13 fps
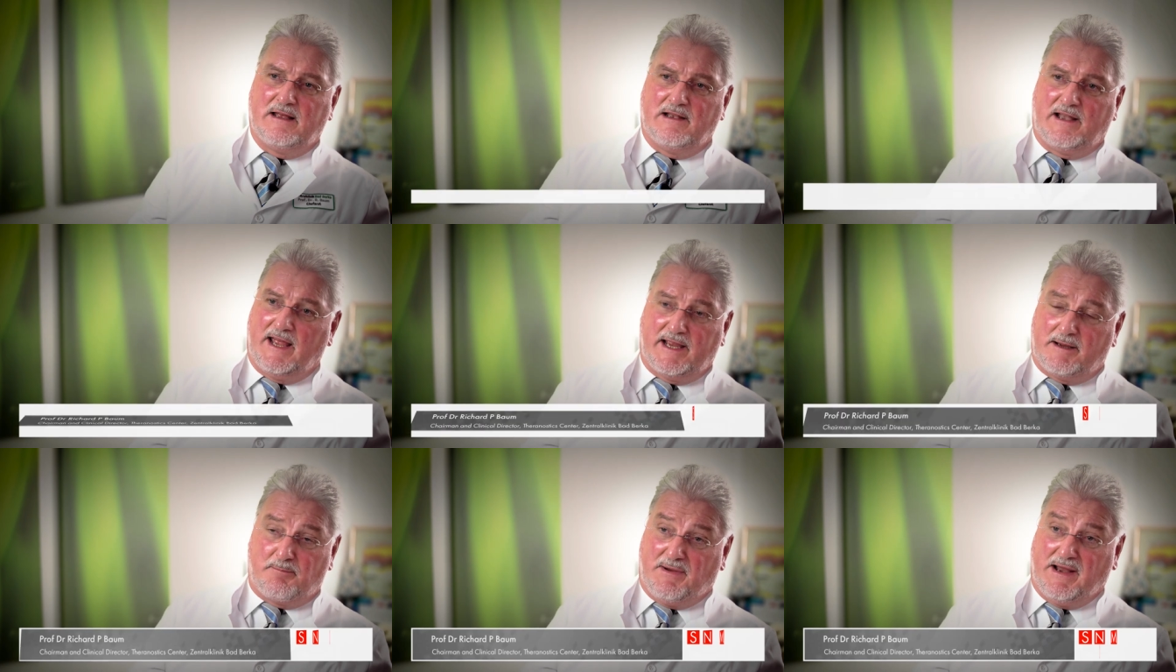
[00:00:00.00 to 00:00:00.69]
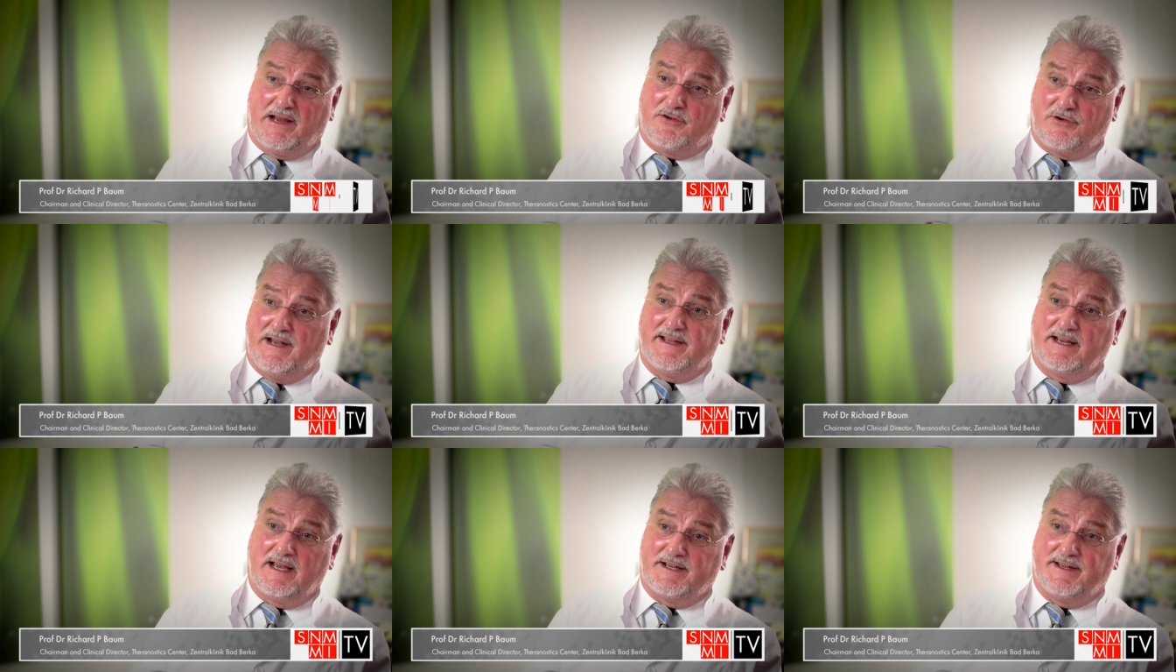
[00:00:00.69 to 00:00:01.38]
like
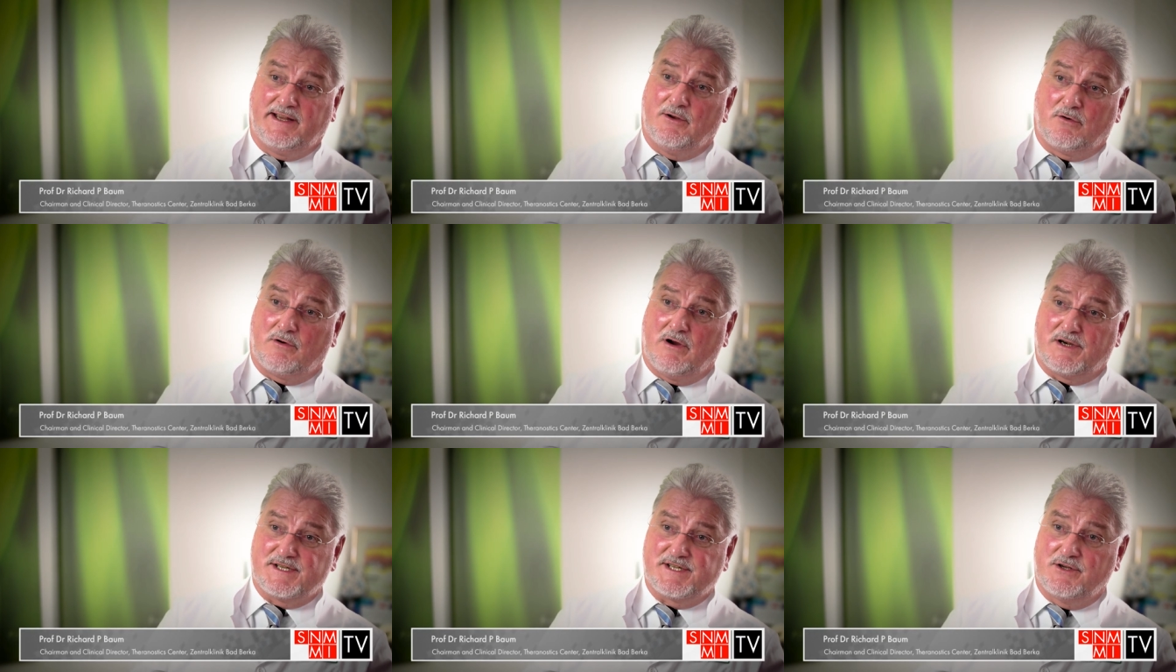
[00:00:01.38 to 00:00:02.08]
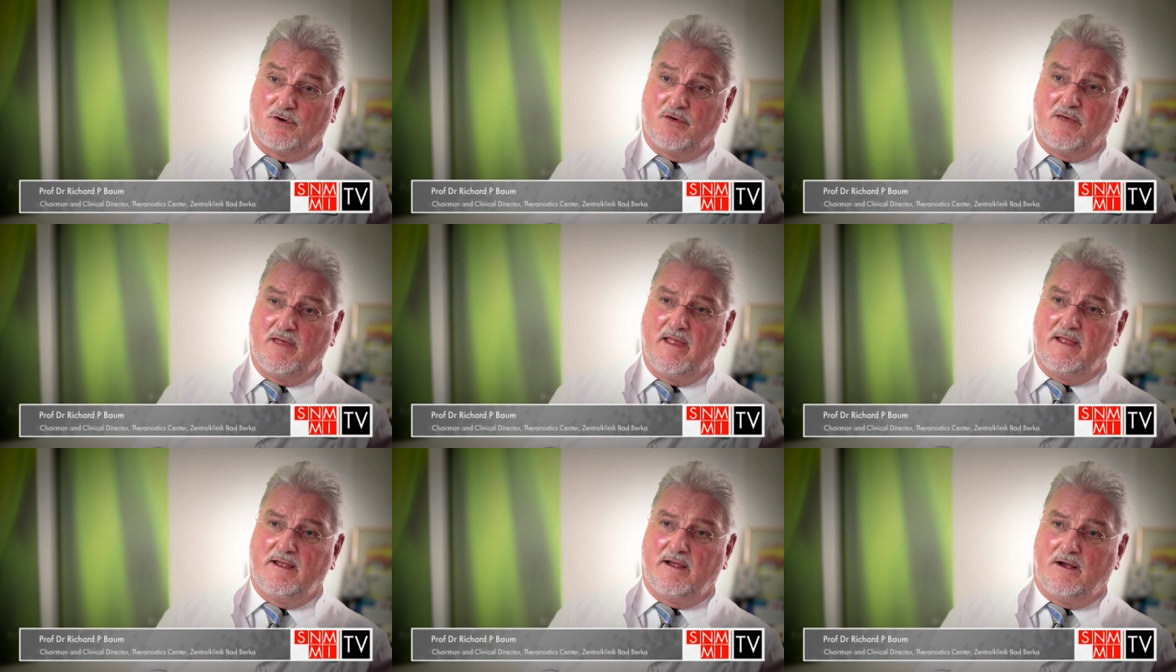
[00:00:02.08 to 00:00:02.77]
pancreatic adenocarcinoma,
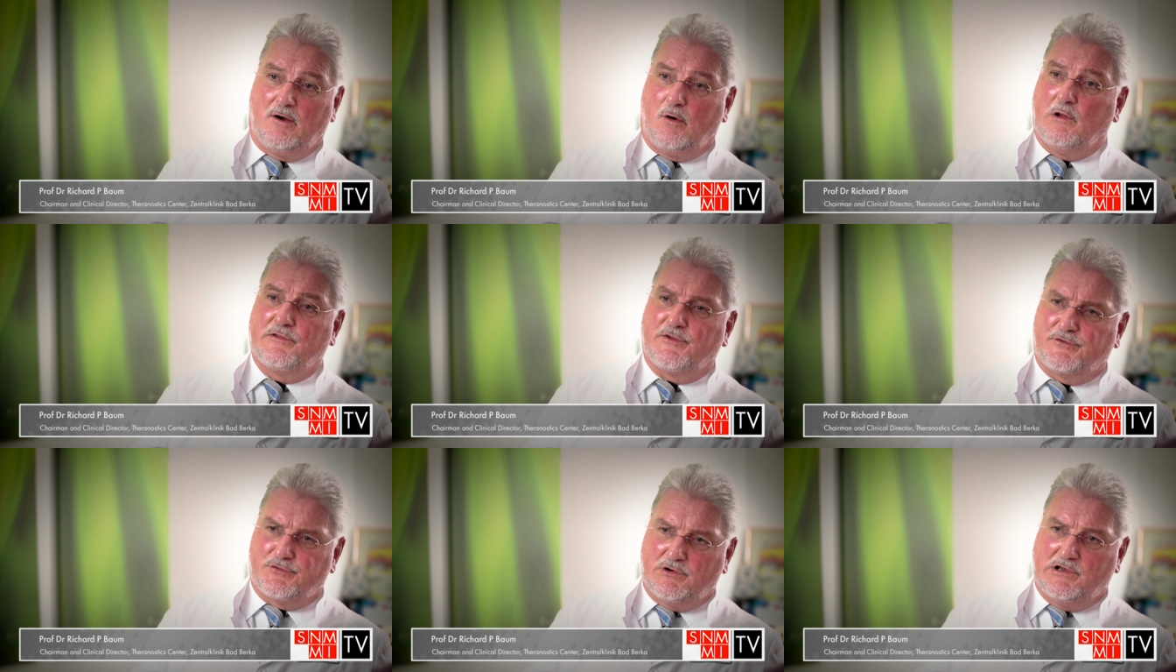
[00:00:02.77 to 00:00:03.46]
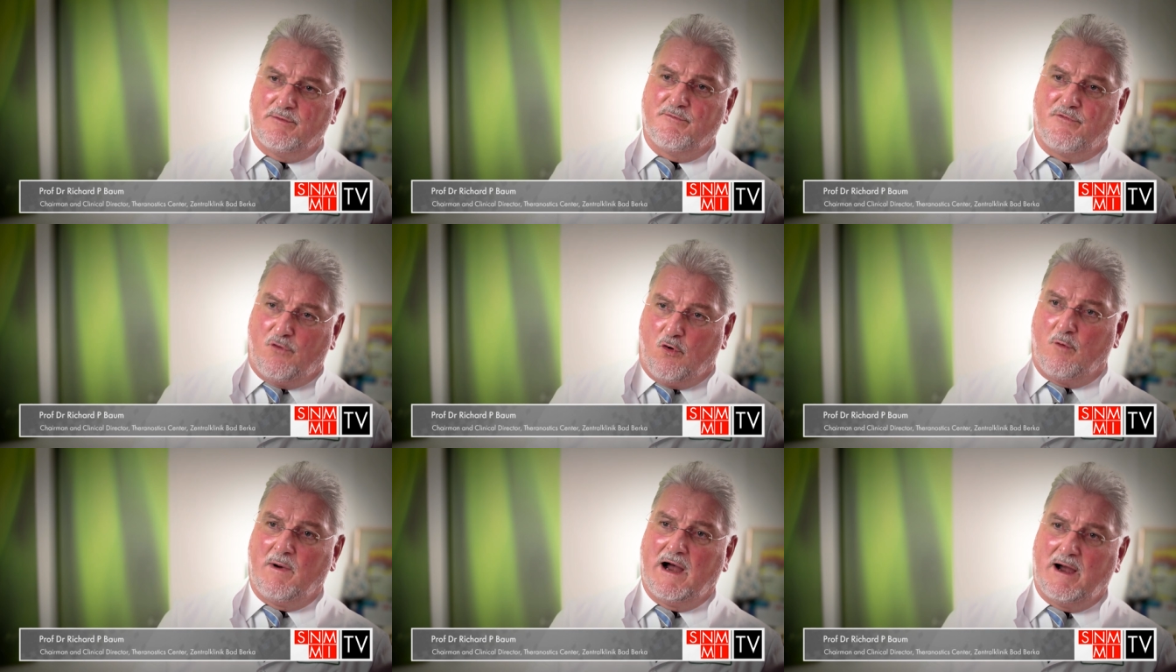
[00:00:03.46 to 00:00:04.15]
uh, also to
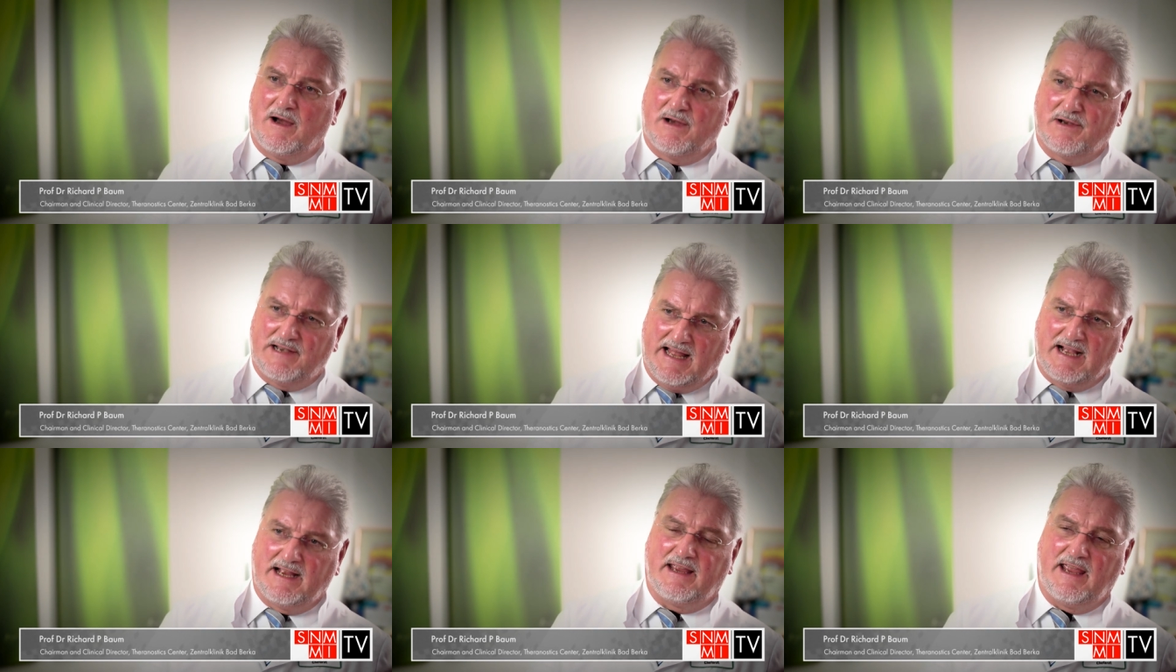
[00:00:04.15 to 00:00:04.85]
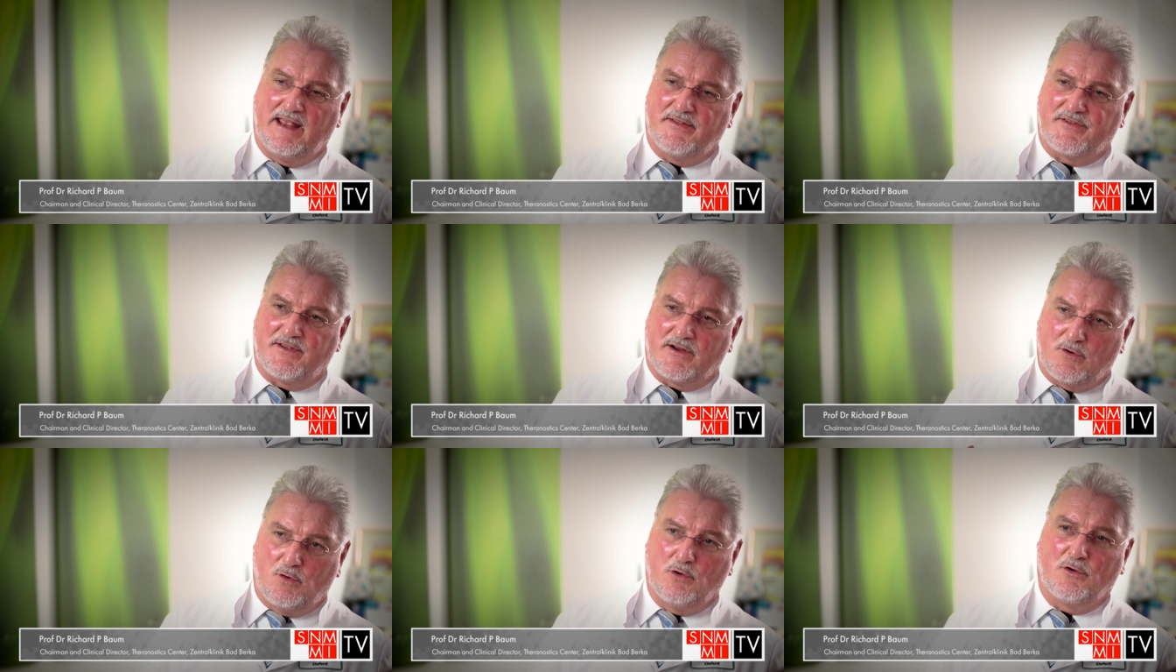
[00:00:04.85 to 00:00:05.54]
lymphoma, to lung cancer,
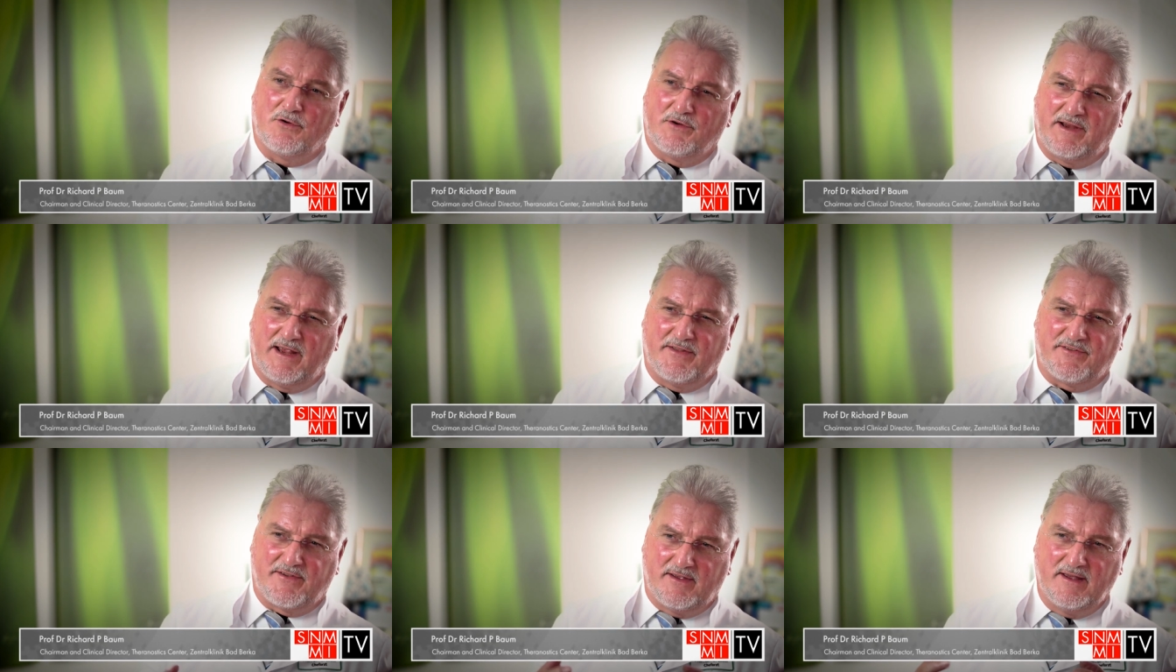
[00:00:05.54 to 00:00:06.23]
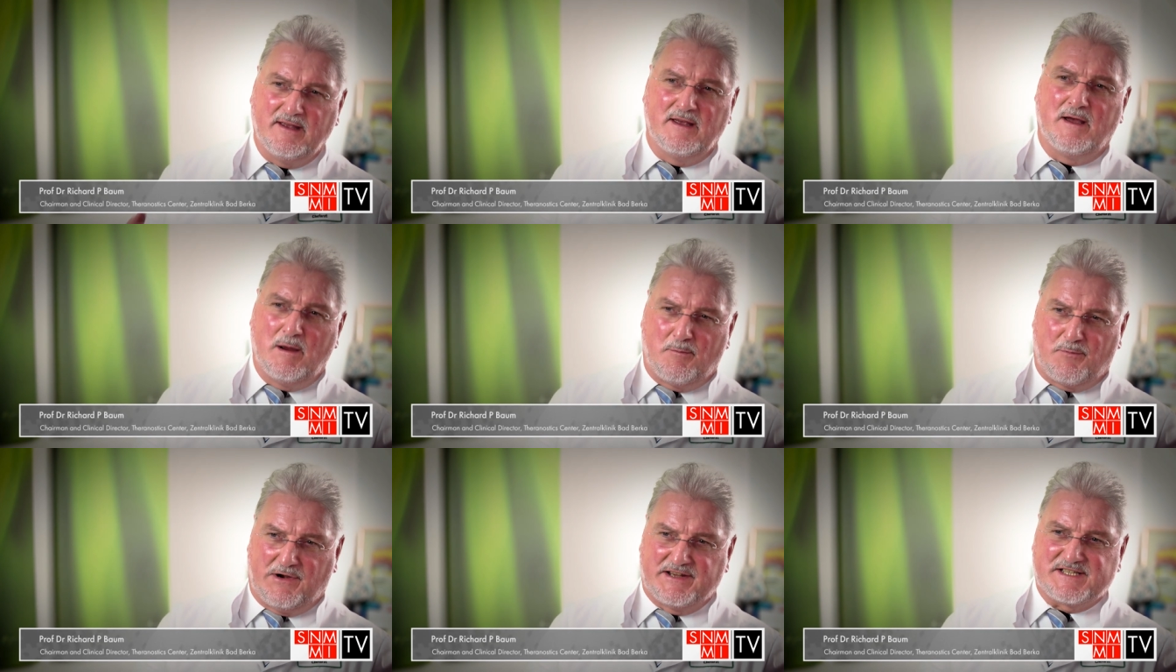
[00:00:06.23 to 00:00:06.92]
colon cancer,
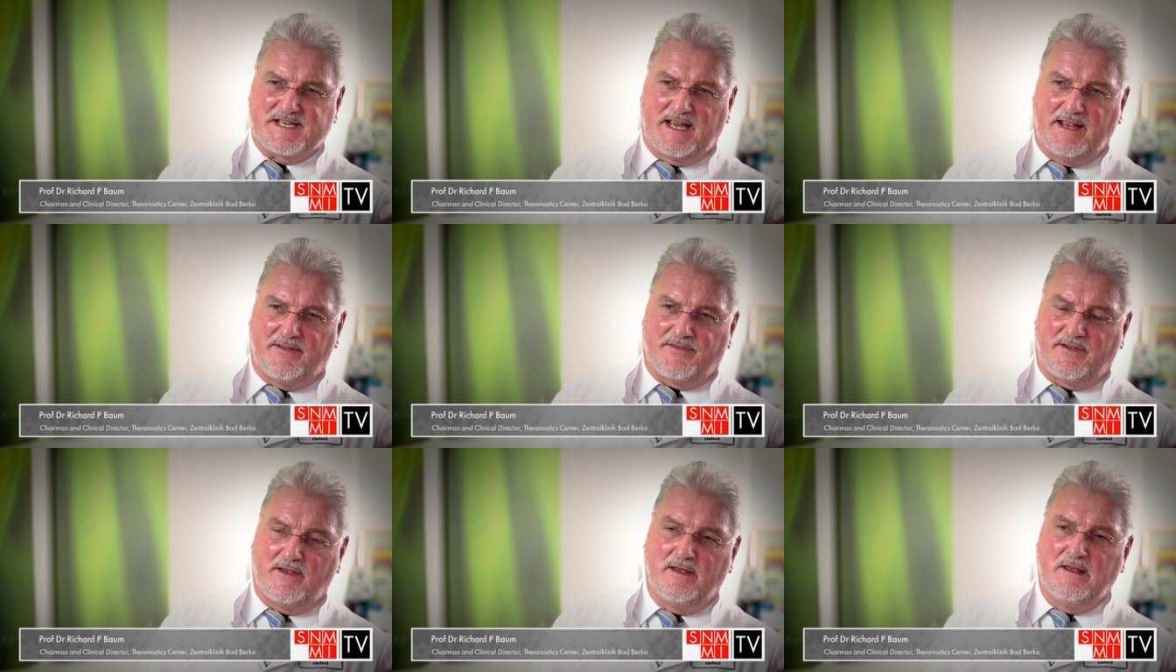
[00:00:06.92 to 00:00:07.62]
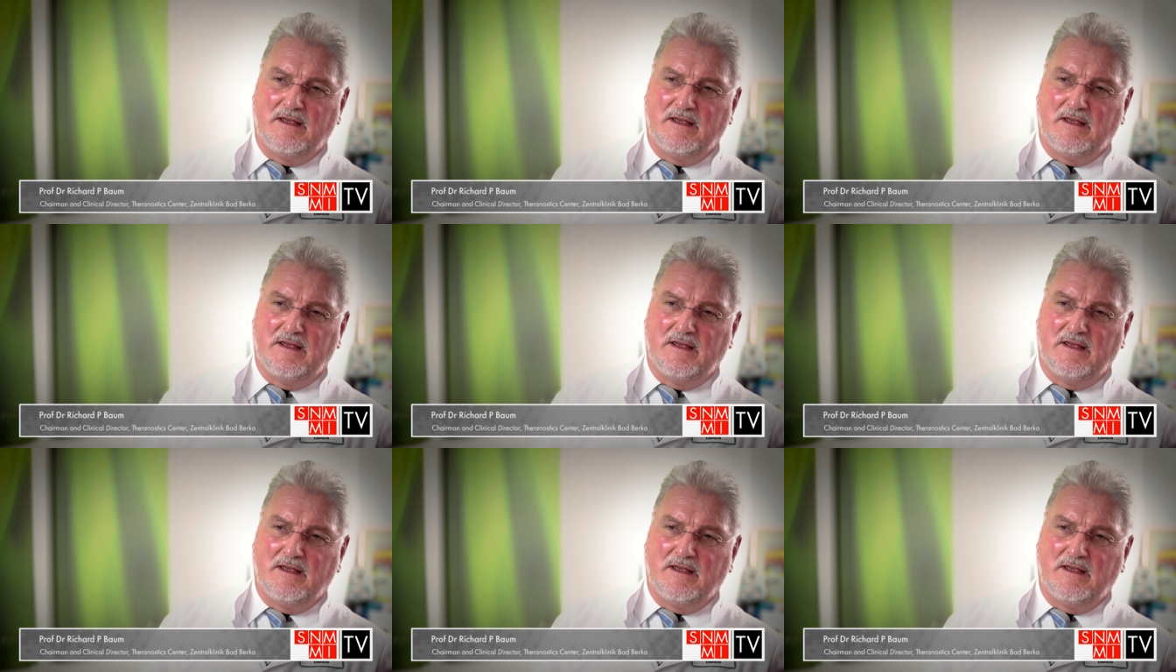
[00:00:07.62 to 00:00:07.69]
breast cancer.